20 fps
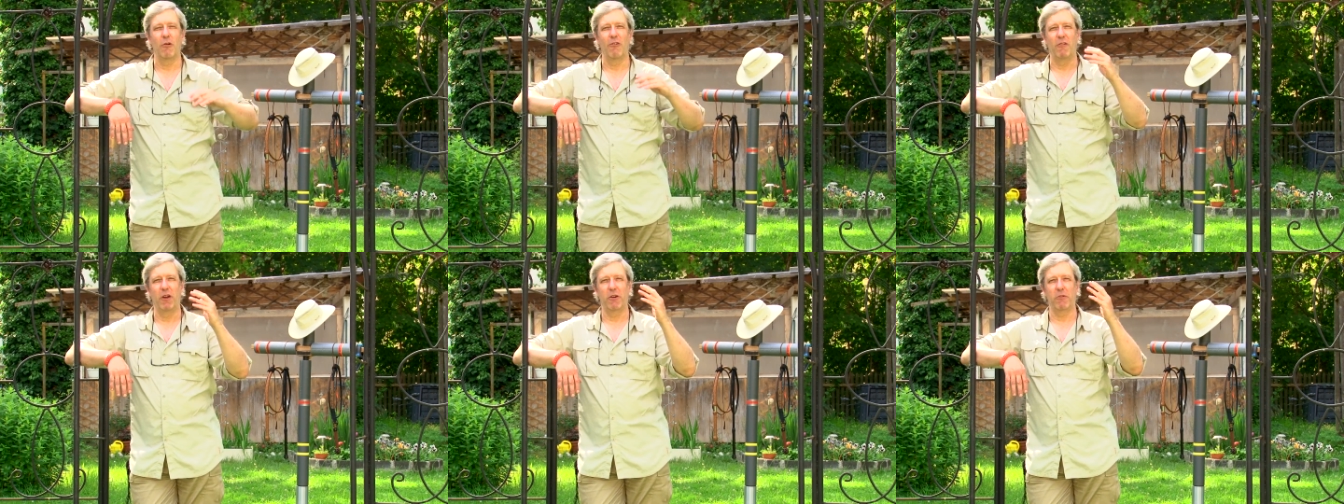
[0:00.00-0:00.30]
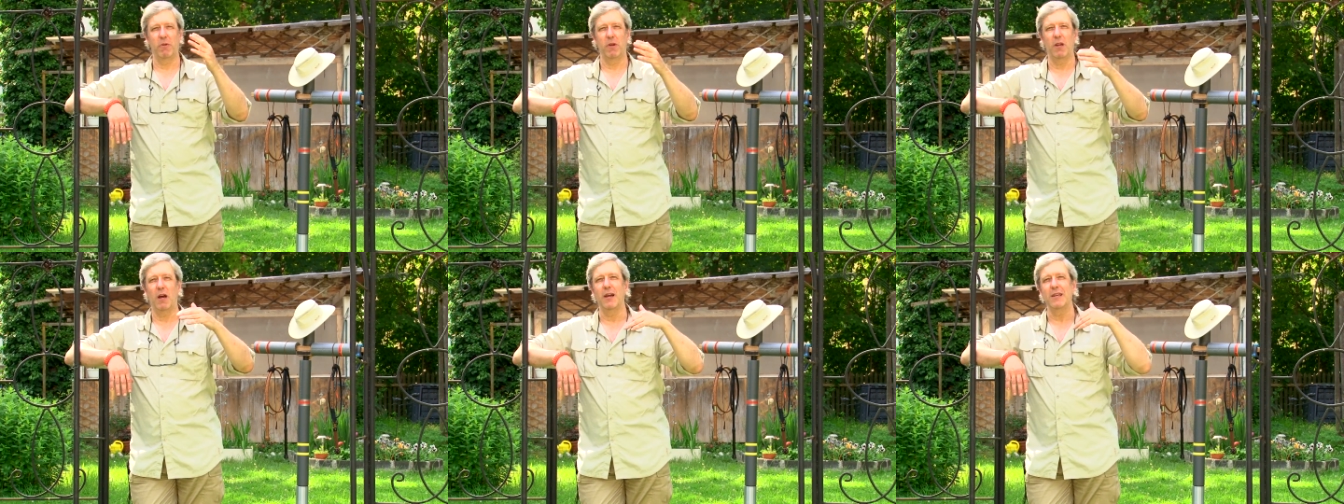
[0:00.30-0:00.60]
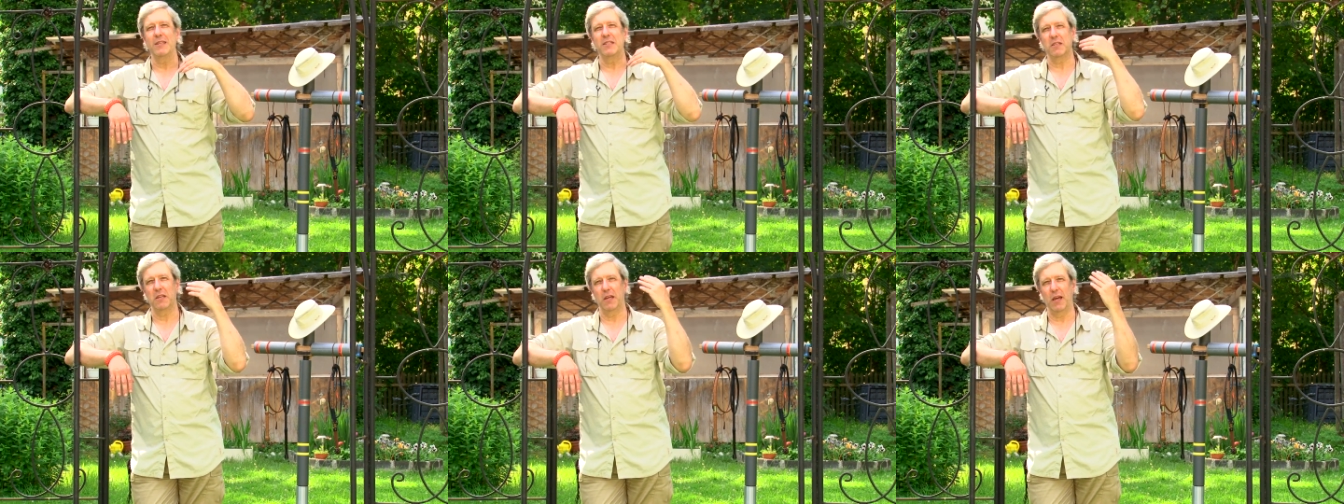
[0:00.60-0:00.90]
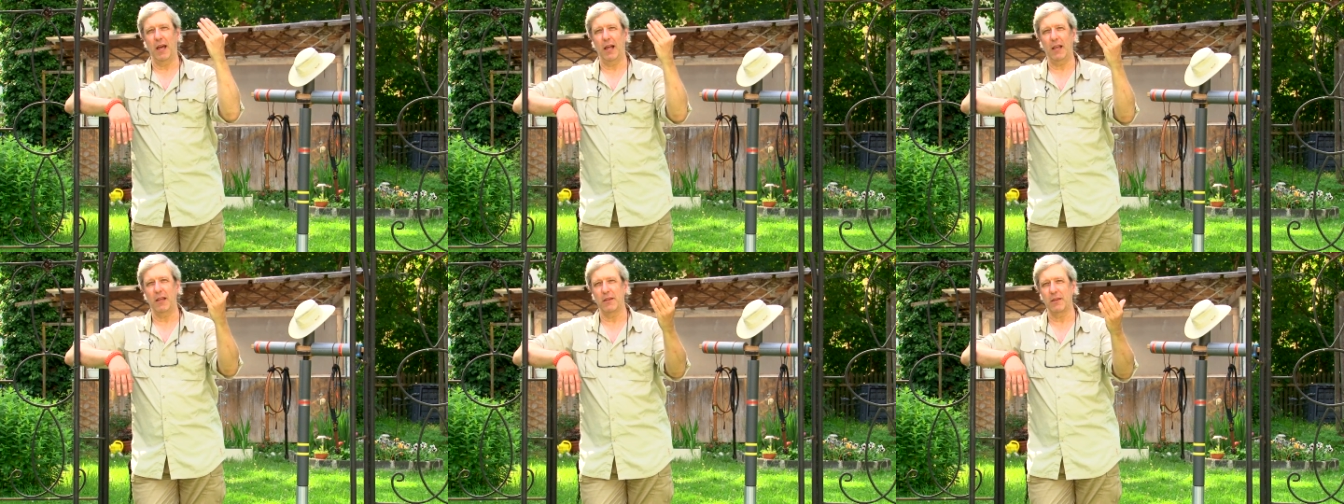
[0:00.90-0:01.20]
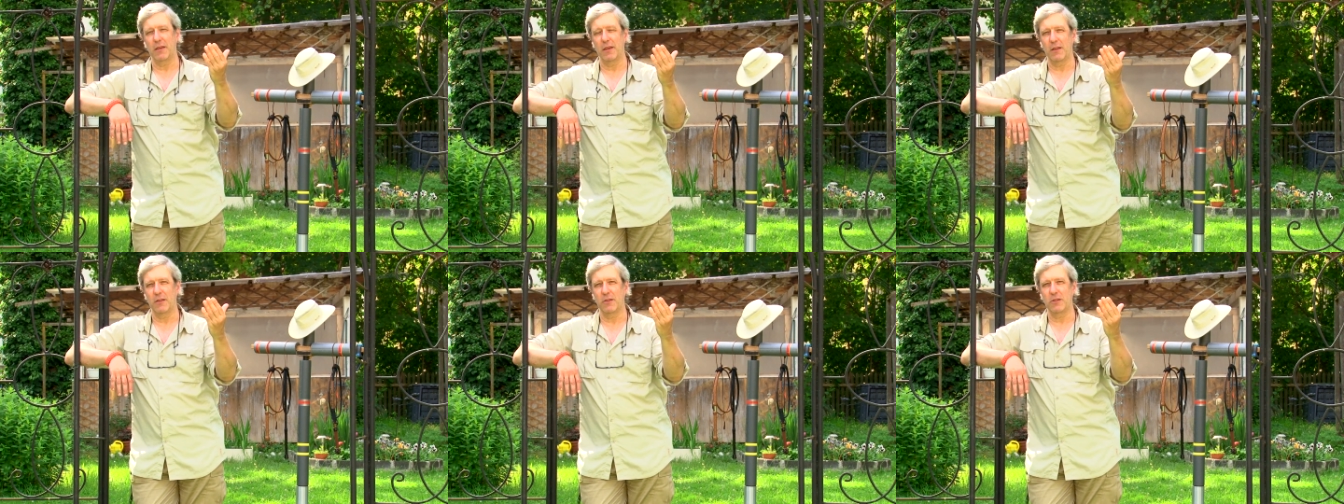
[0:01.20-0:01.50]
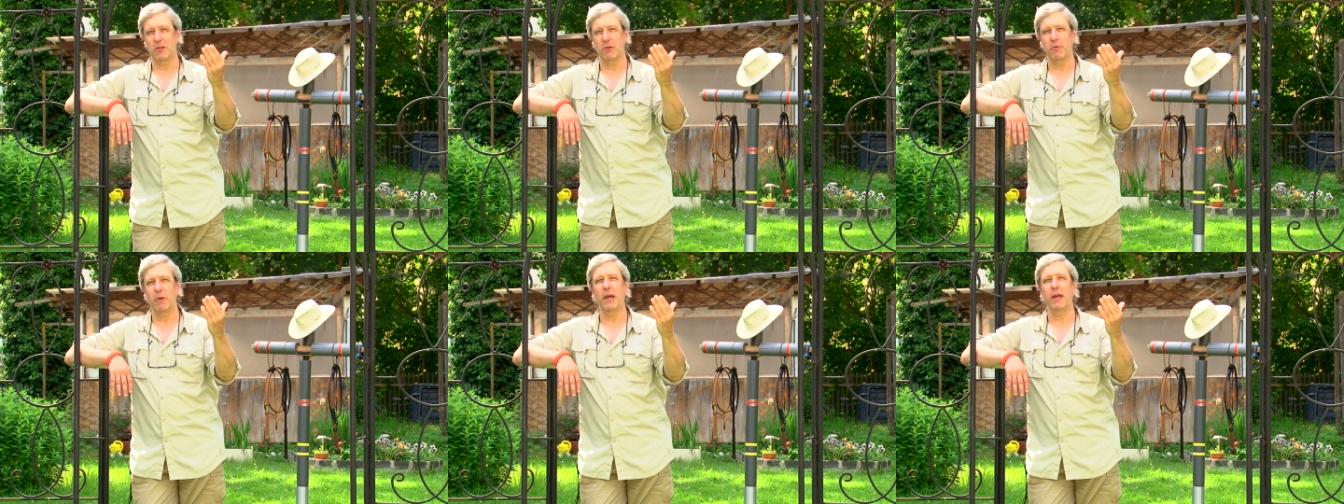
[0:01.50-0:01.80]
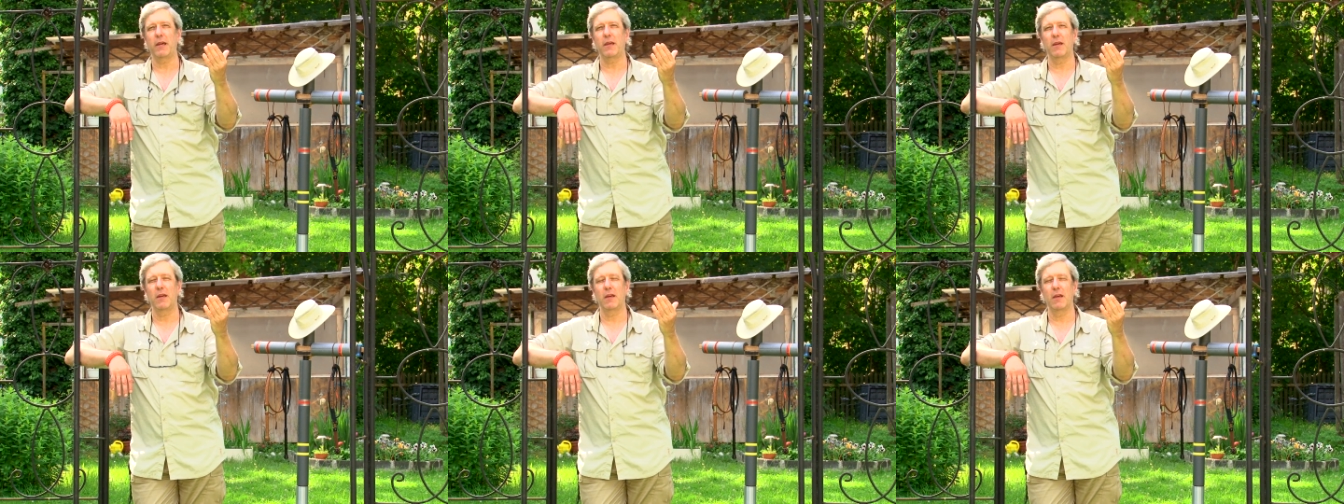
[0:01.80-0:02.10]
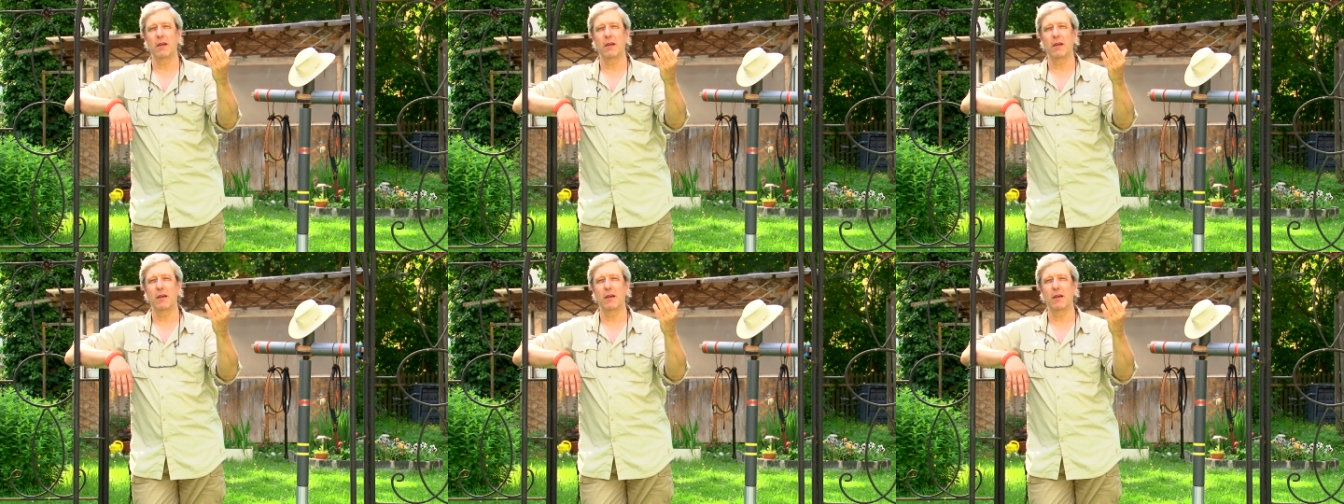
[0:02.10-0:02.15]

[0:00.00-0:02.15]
very nice, elegant crack,